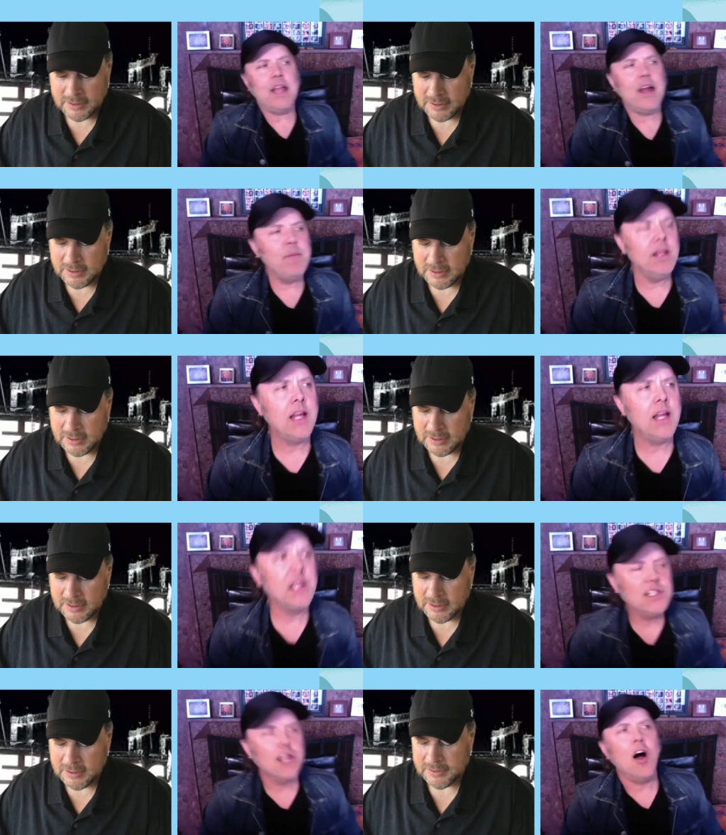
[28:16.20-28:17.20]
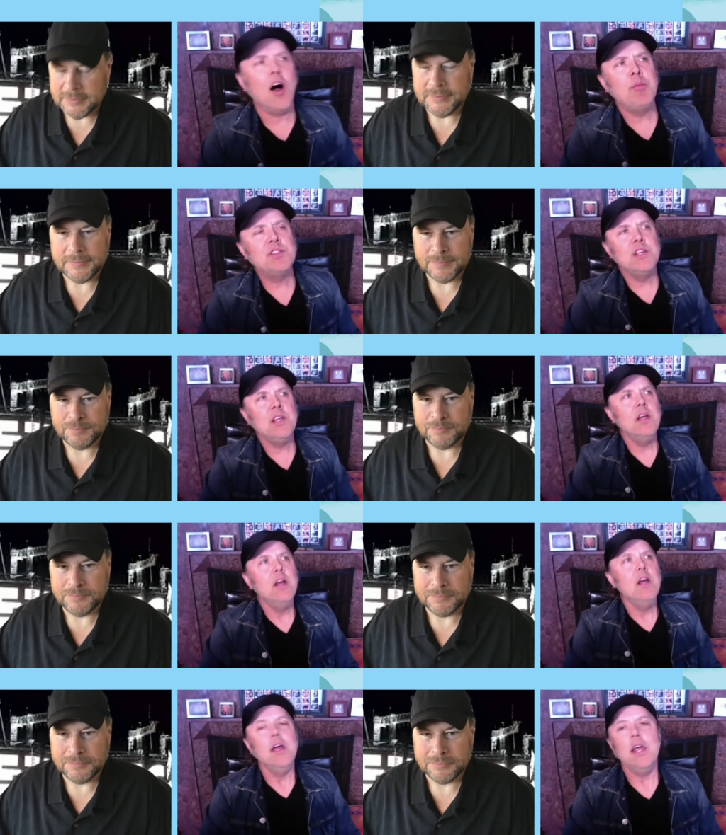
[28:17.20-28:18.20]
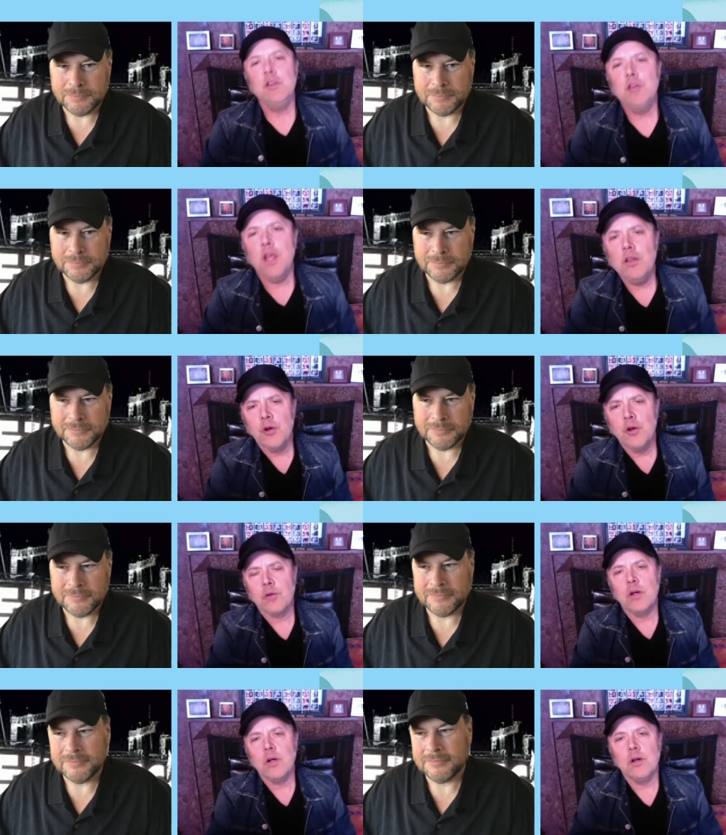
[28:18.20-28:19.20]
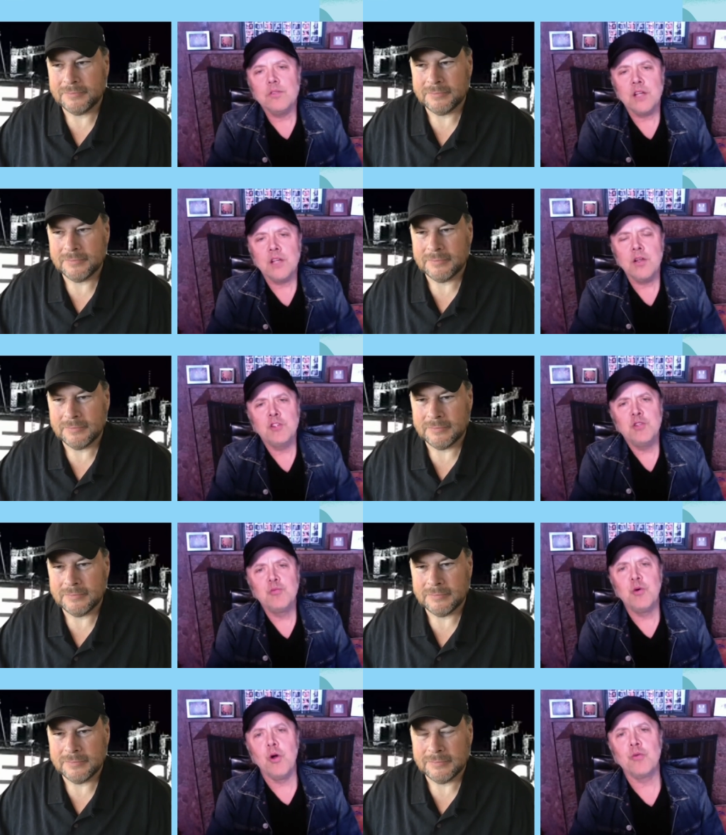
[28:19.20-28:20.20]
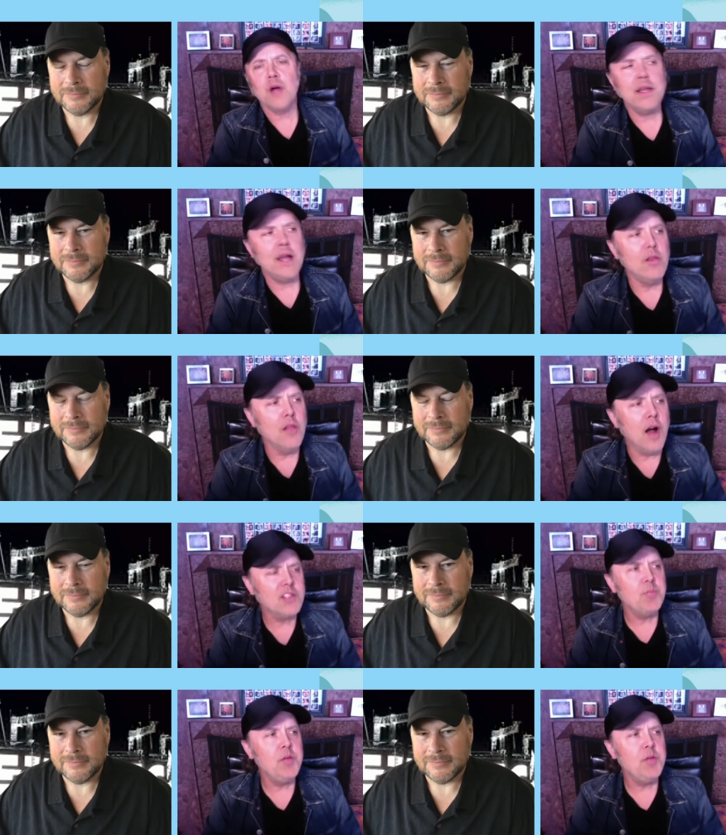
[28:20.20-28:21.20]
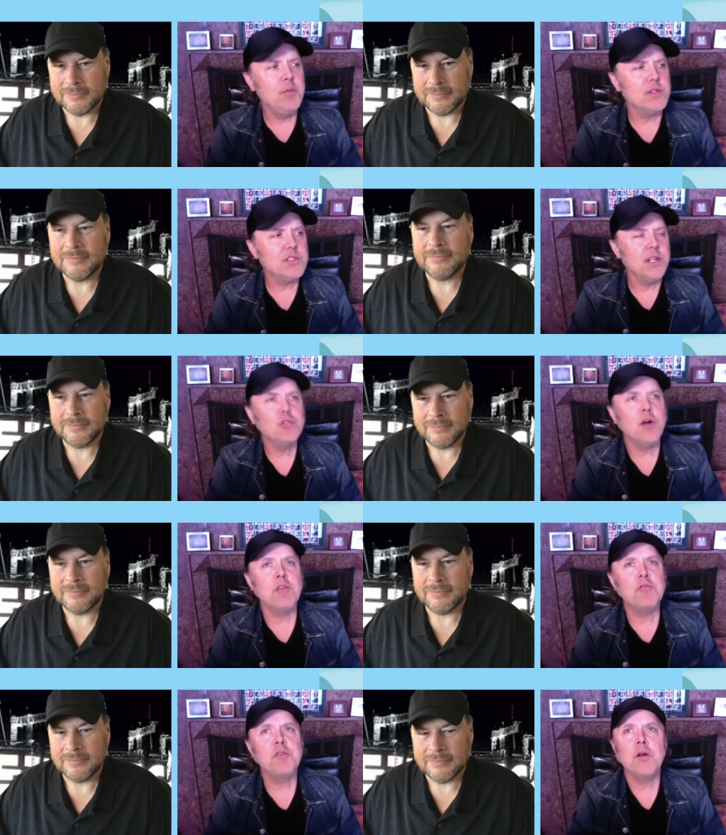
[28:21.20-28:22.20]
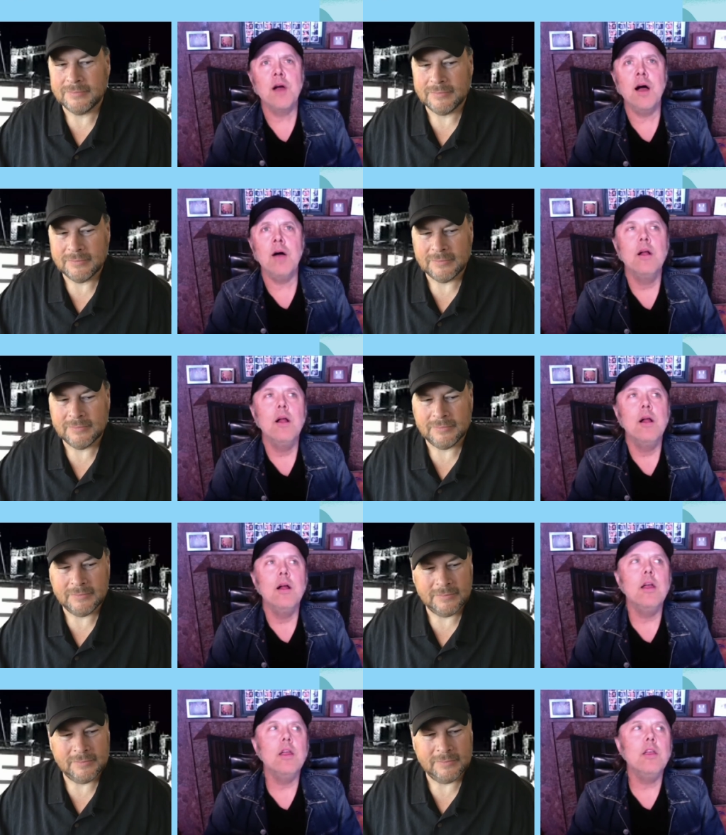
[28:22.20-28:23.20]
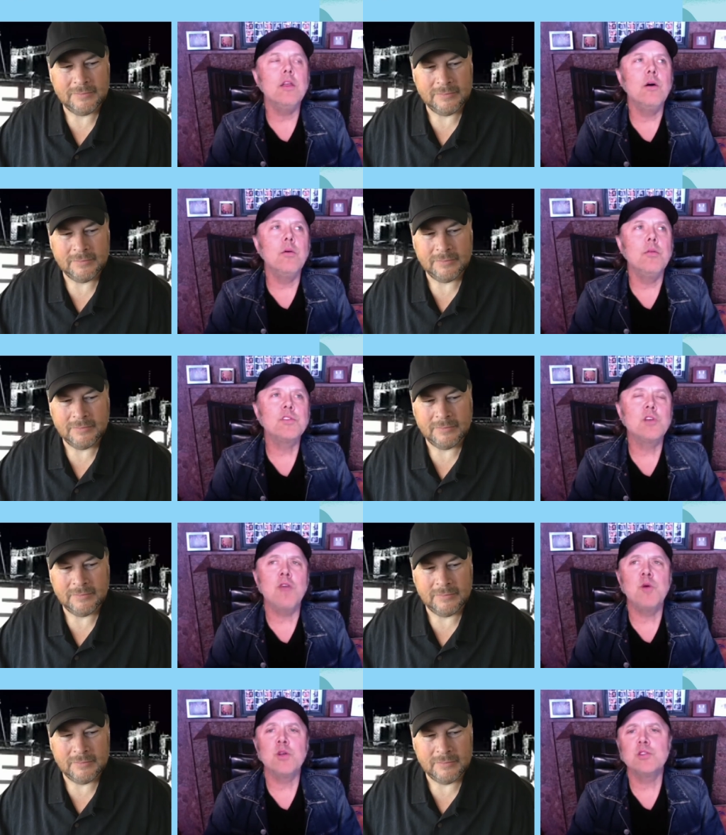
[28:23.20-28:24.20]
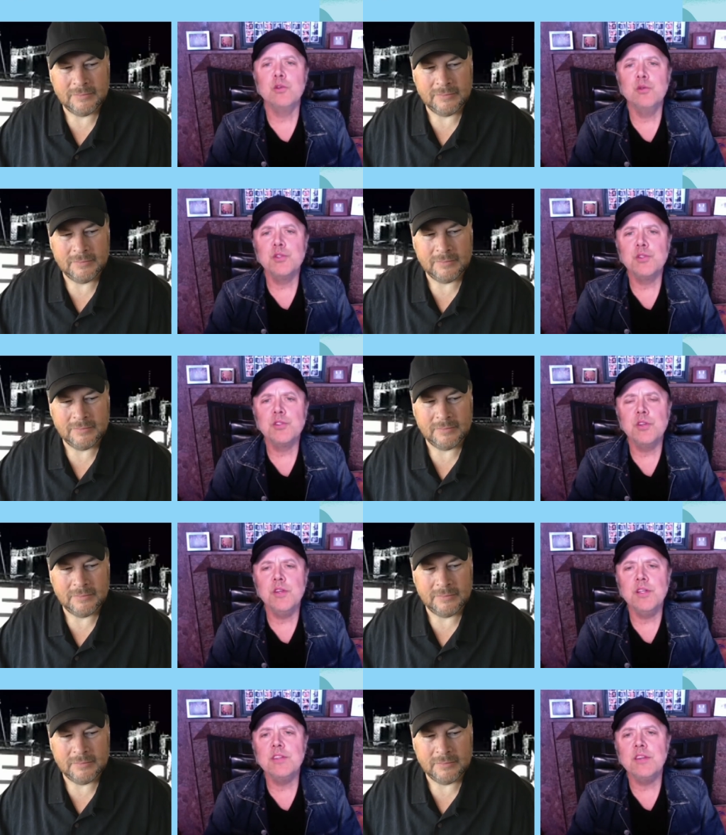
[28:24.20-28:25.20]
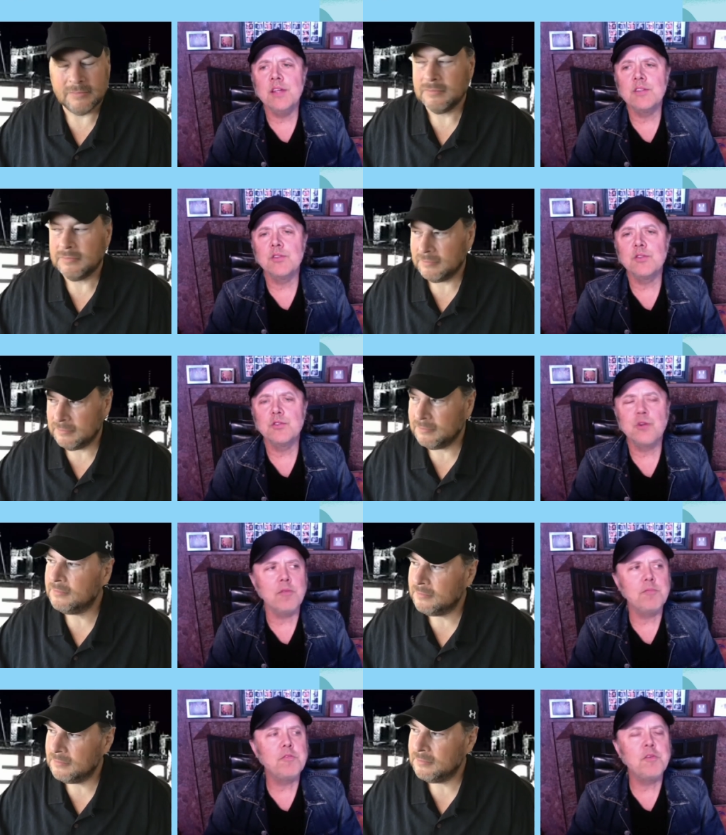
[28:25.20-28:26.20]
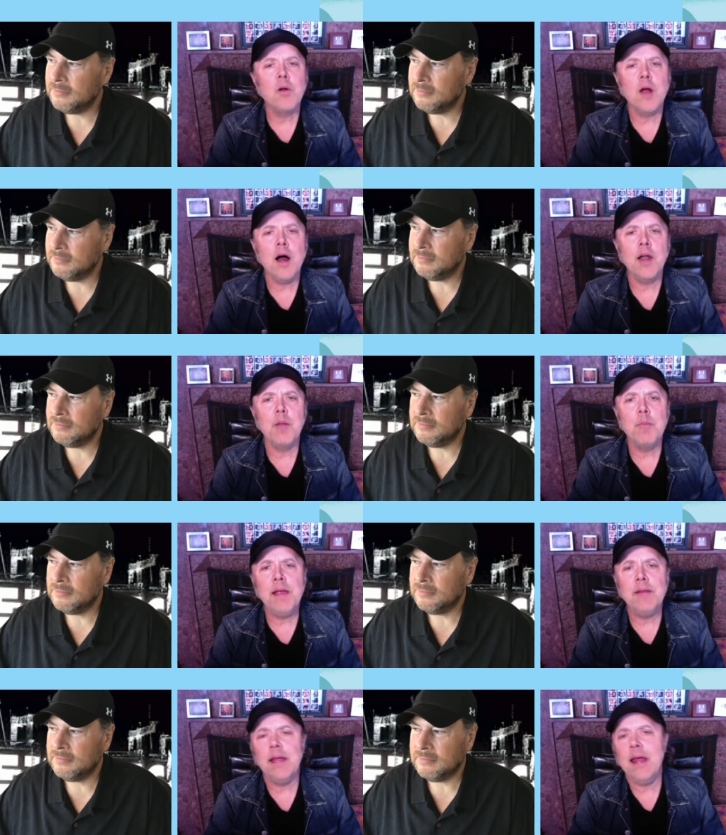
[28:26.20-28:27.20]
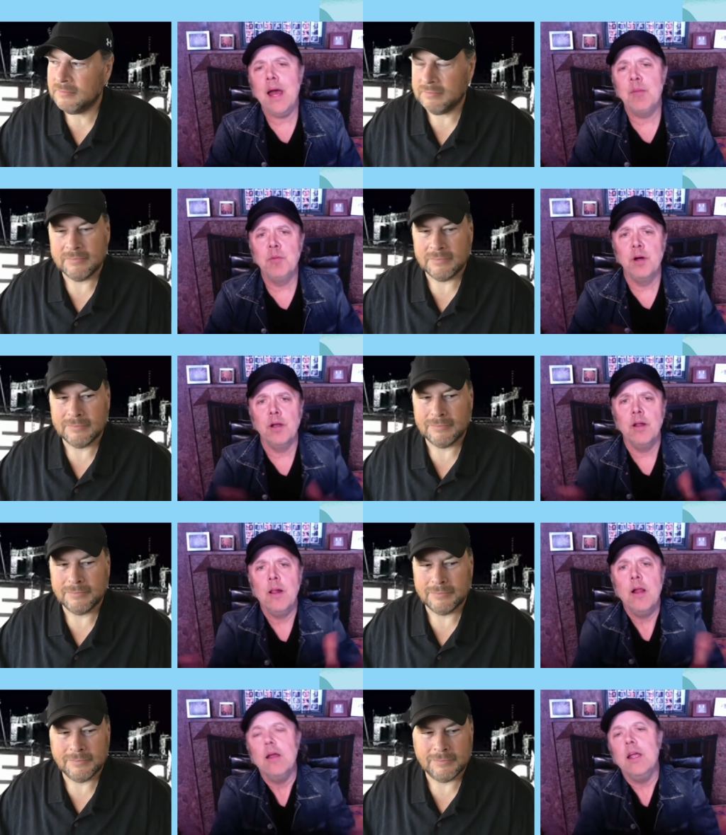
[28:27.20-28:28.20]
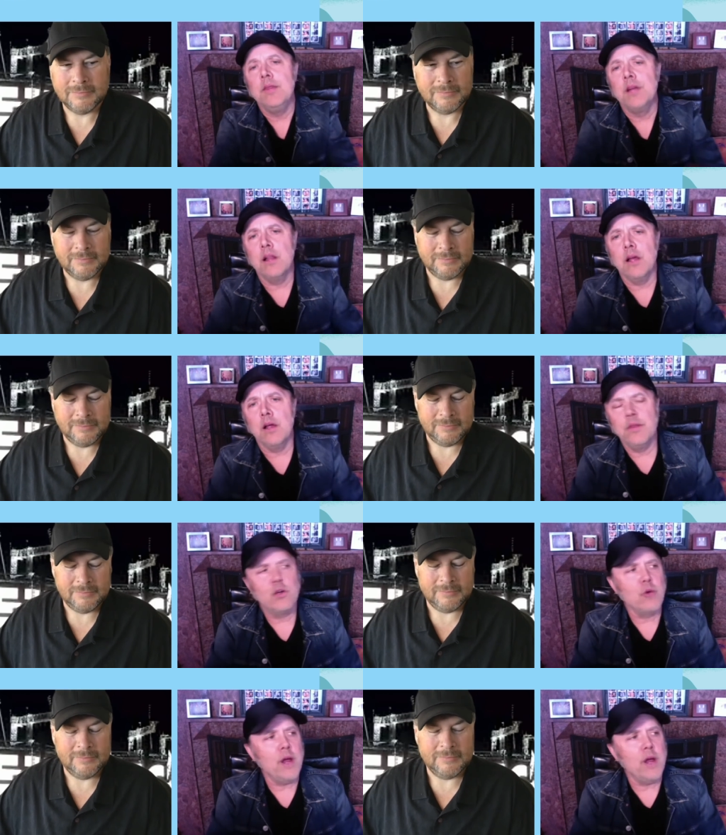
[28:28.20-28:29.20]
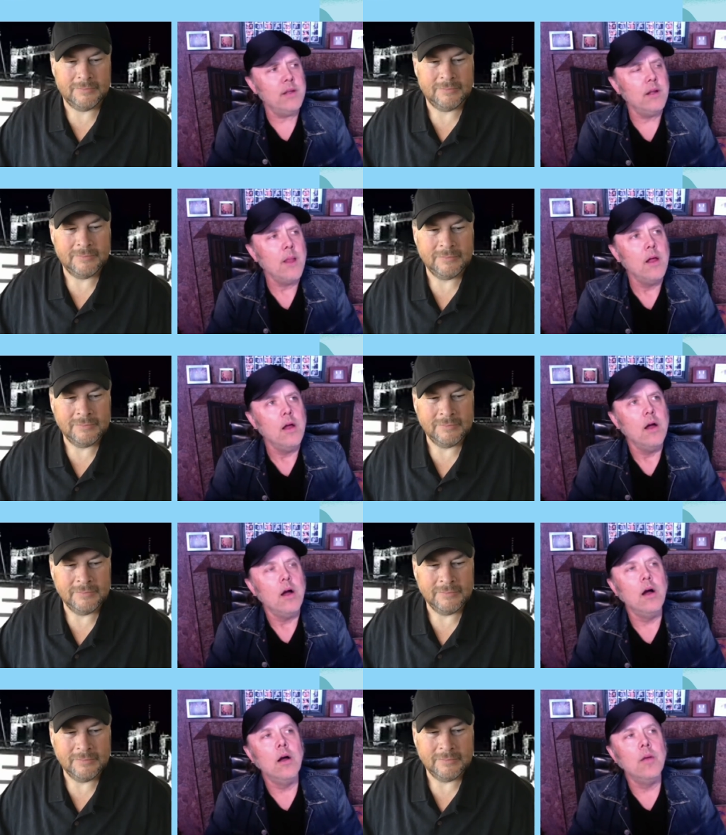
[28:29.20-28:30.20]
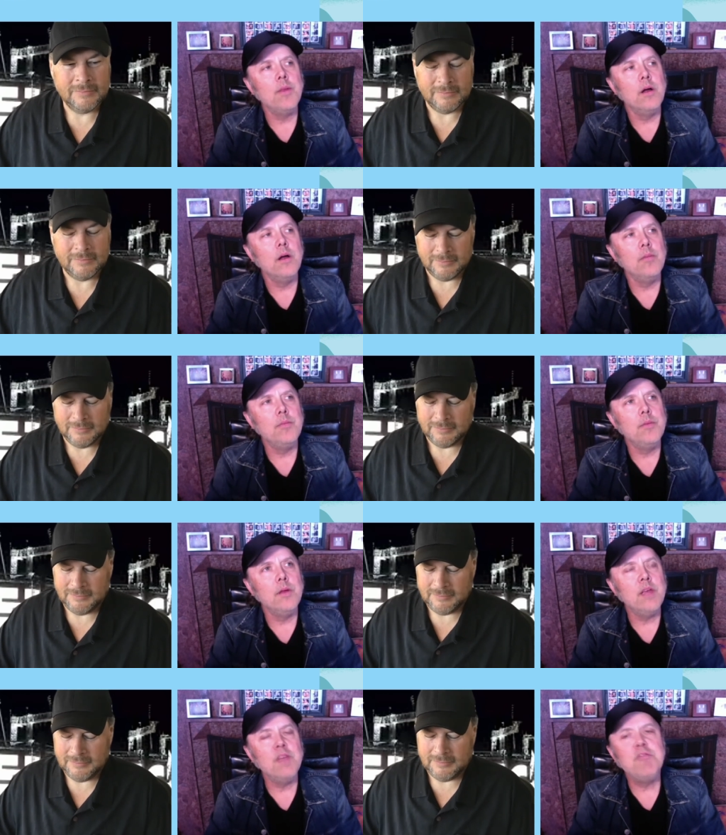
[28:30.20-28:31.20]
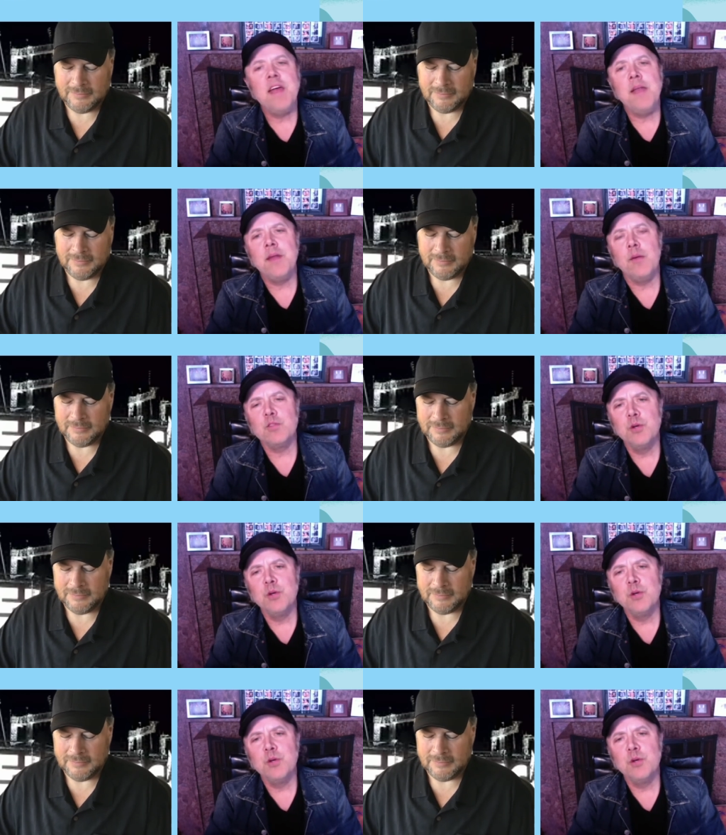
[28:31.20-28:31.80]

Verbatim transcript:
Speaker 1: that. I mean, like I said, obviously in in your uh, technology world right now, lots of people are sitting trying to figure out you know the software solutions to these things and to try to figure out how to make that happen but in the in the great uh, uh, event that was